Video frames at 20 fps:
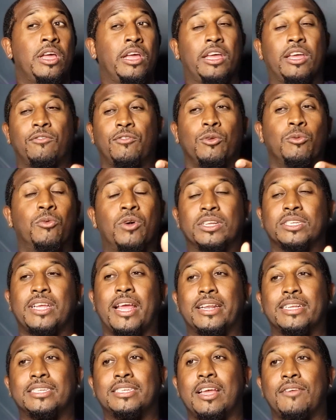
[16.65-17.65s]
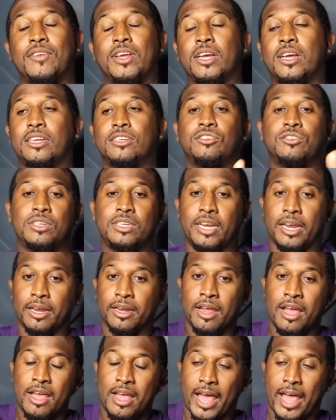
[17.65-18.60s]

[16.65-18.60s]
If you once had a 700 and